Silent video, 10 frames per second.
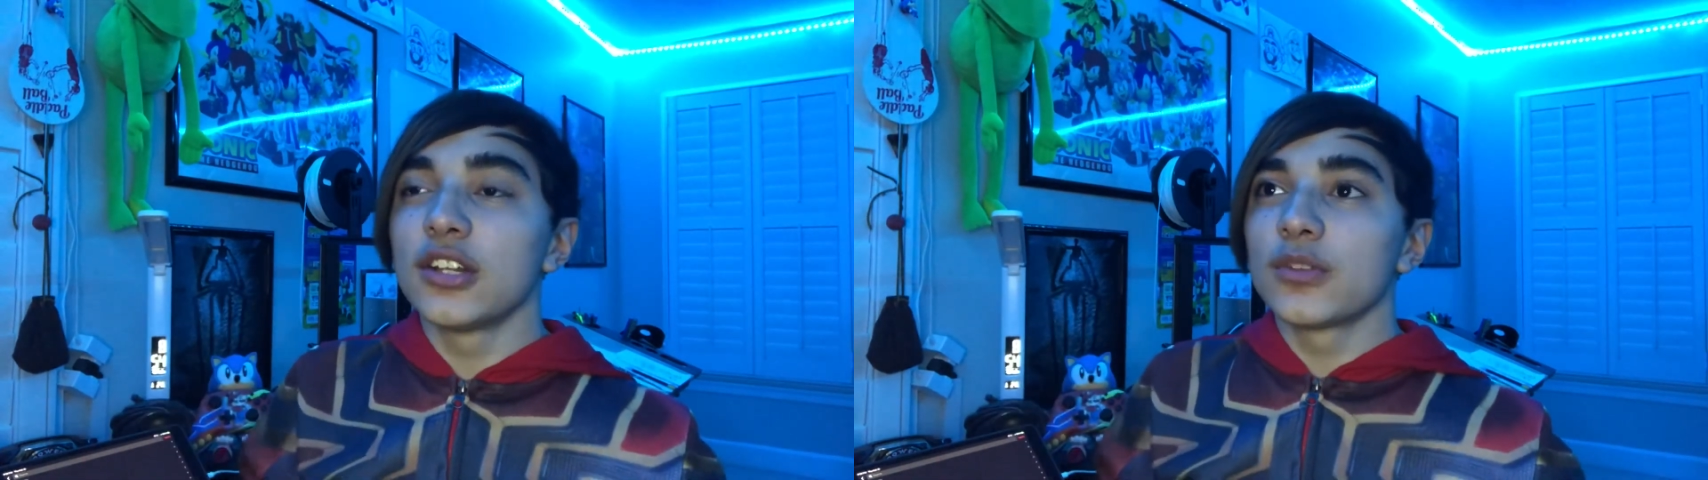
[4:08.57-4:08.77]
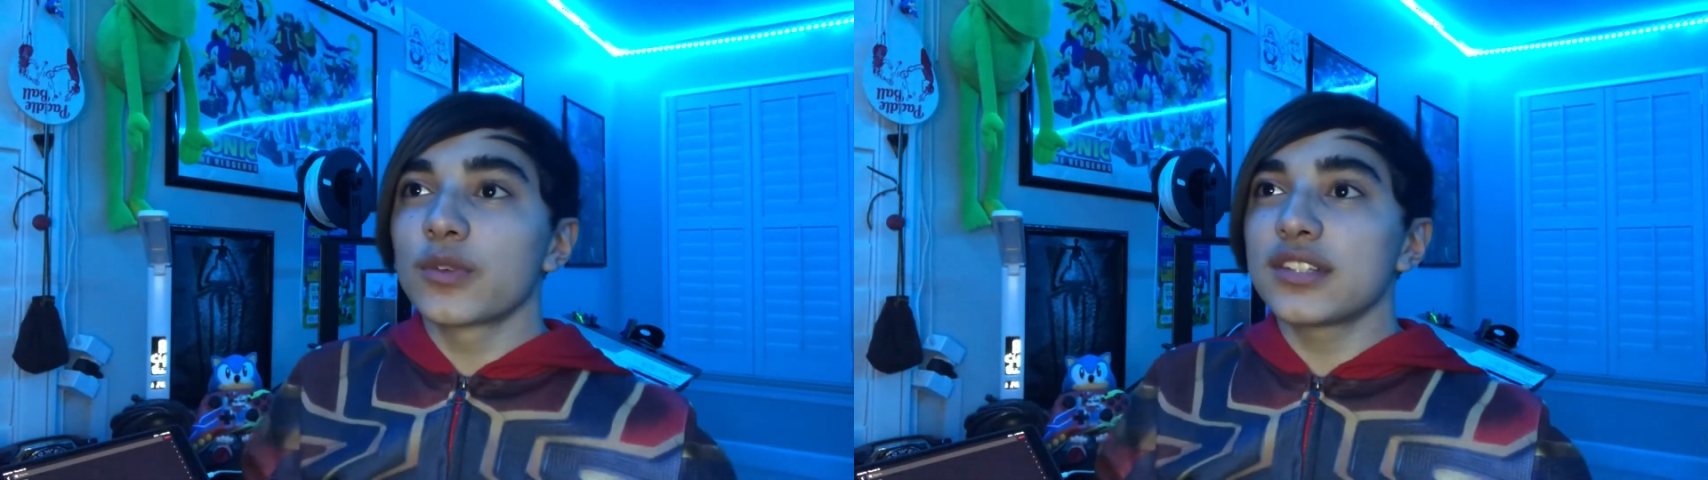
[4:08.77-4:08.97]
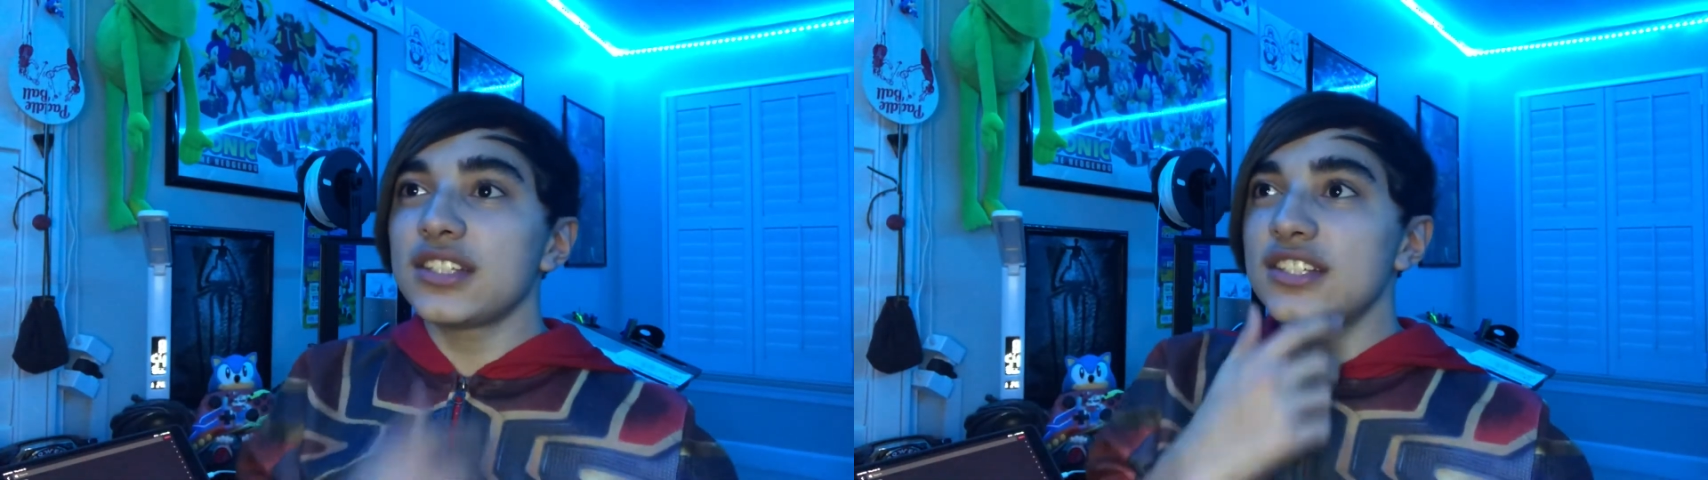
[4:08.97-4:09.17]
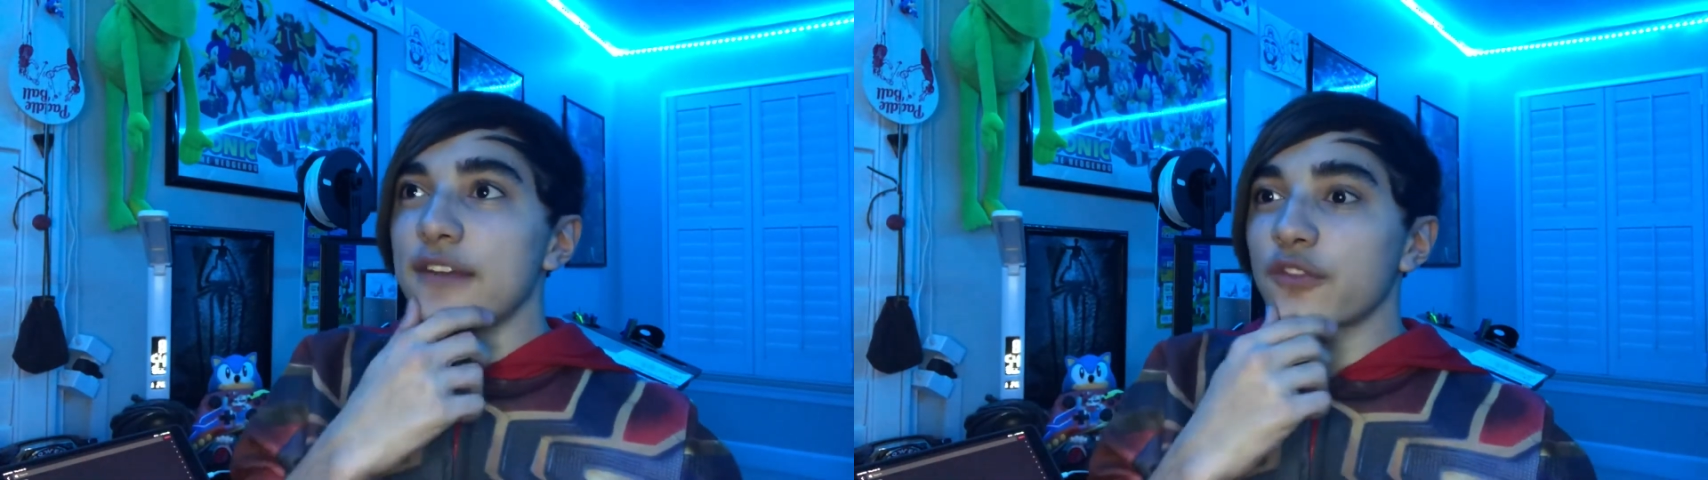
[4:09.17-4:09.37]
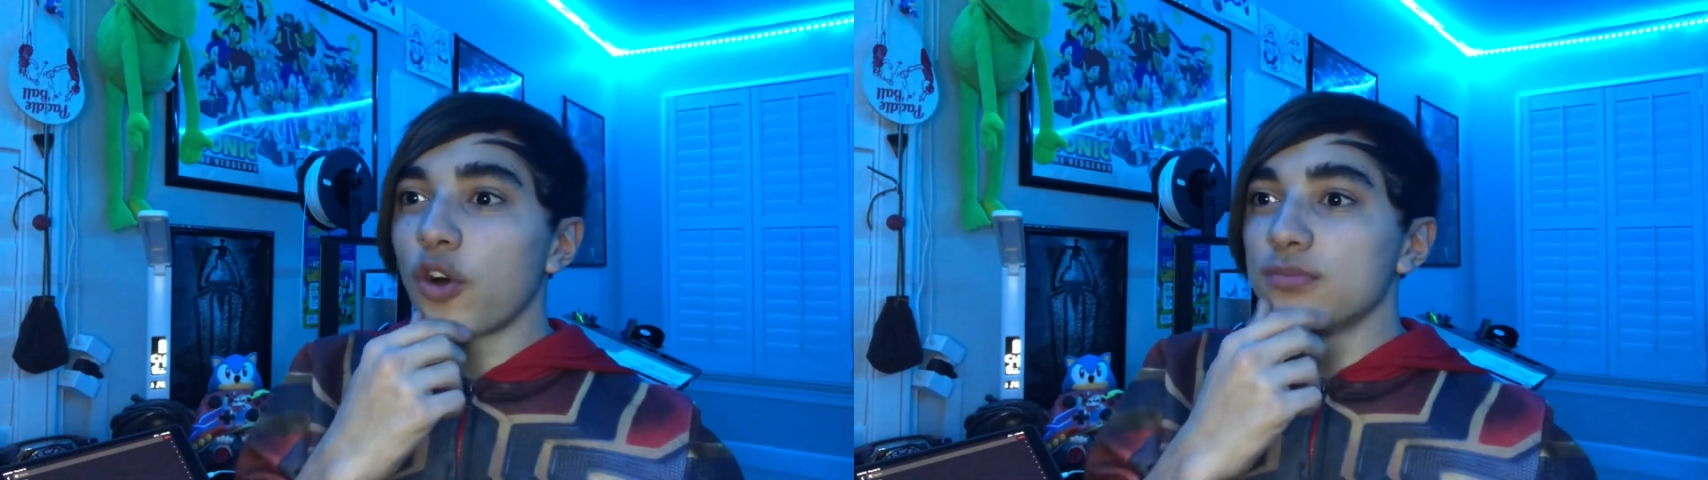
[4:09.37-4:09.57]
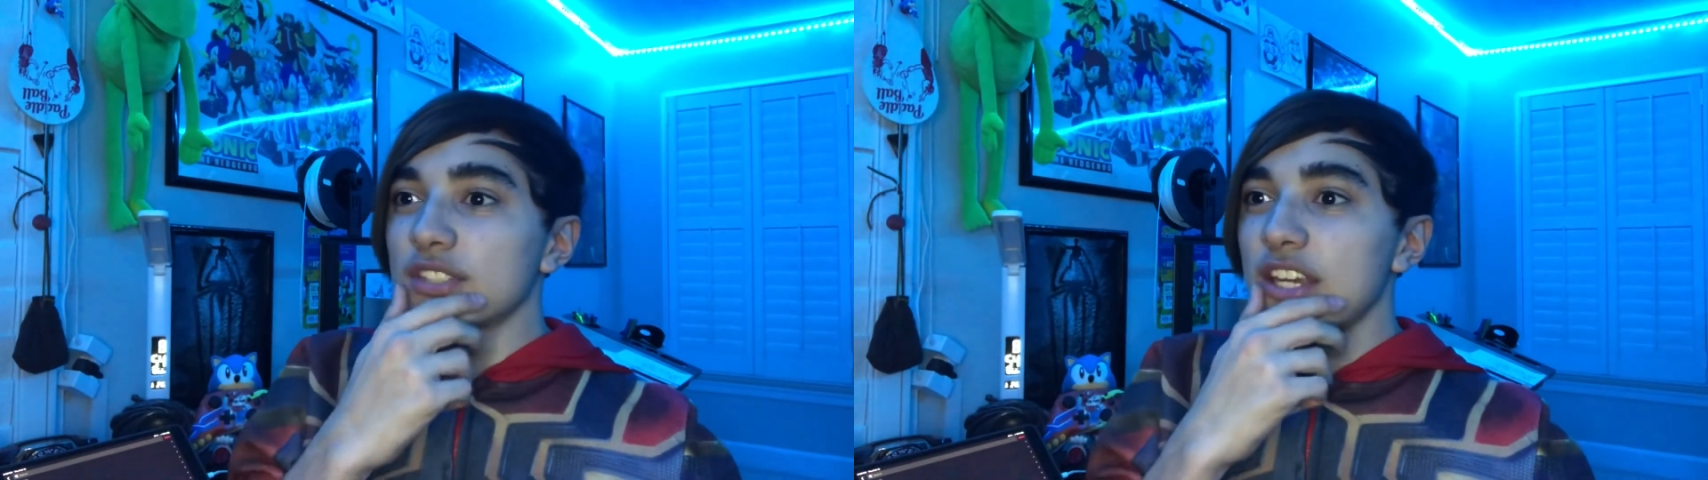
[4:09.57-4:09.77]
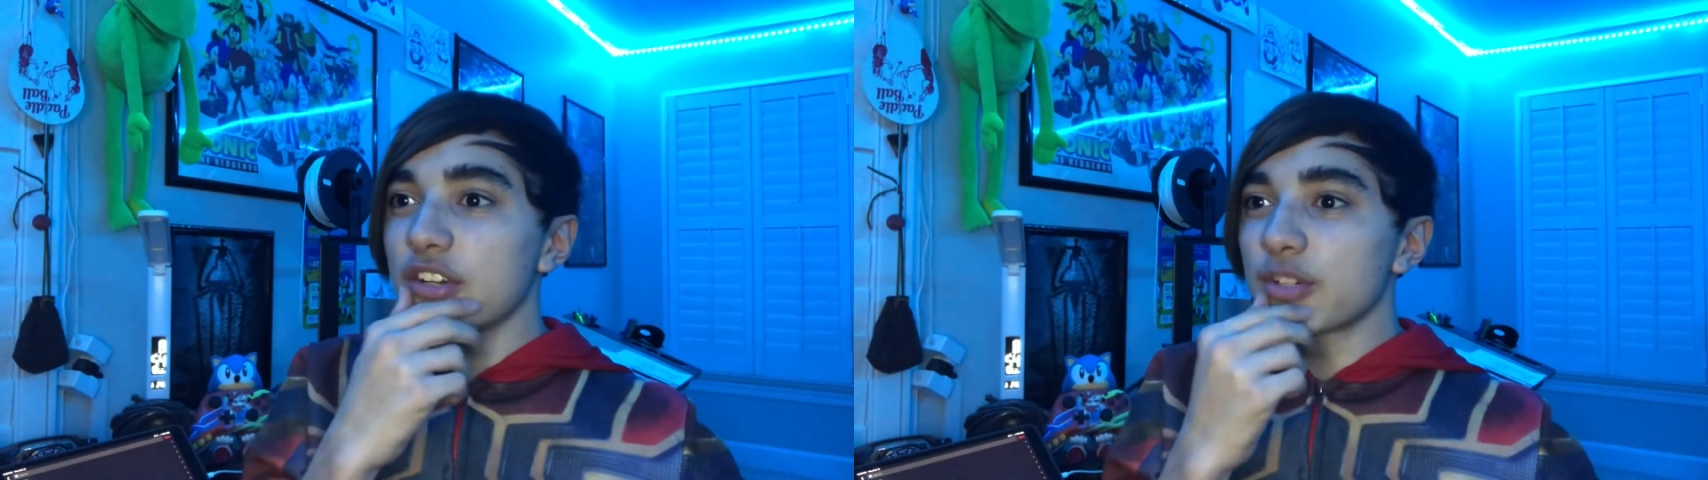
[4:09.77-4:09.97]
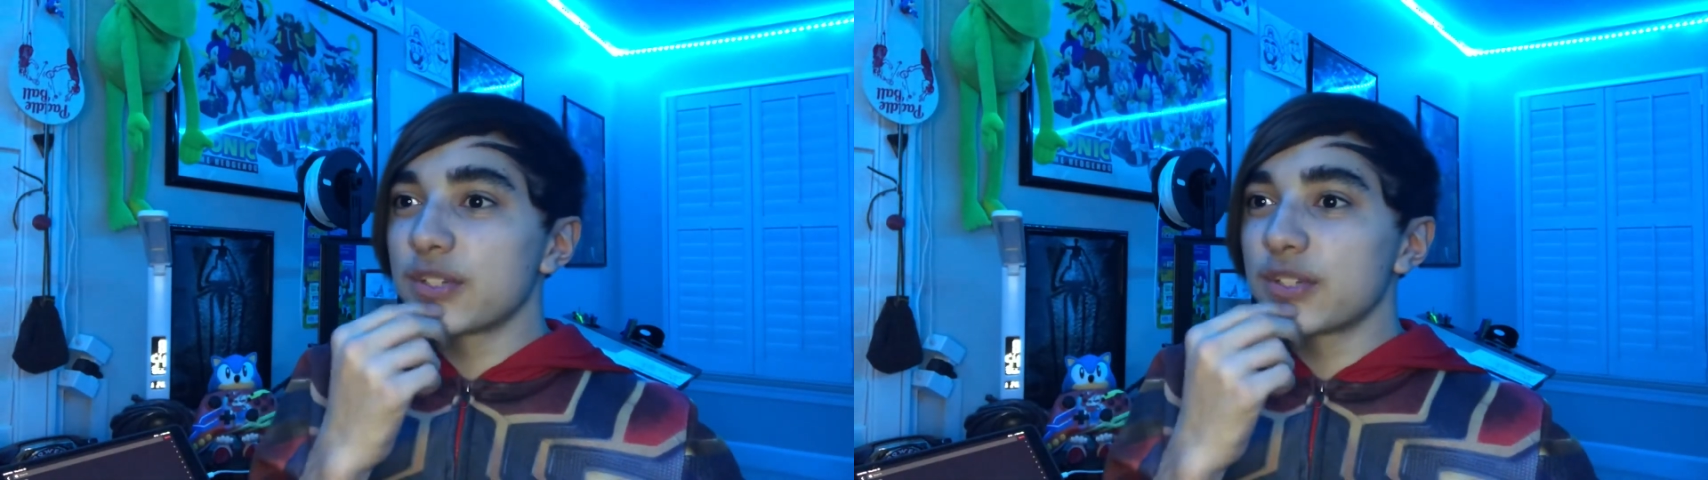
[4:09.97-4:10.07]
we're gonna see Jeff Goldblum's character,